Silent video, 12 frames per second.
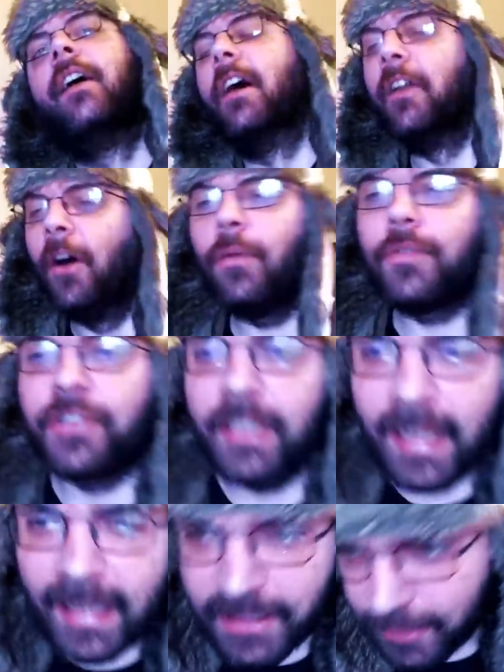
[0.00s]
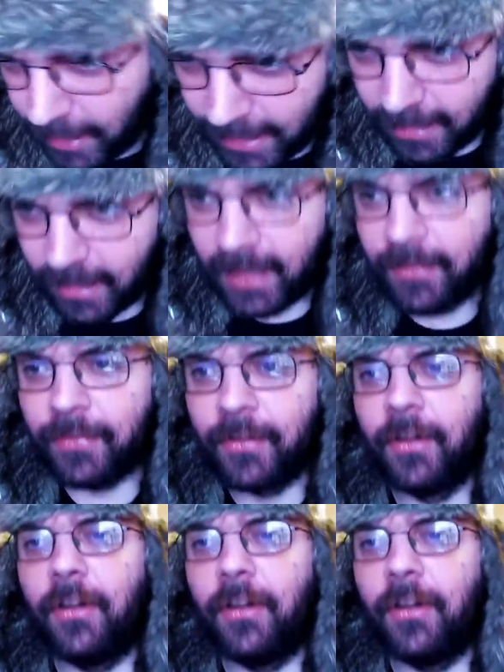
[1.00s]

"And hoaxing is my life.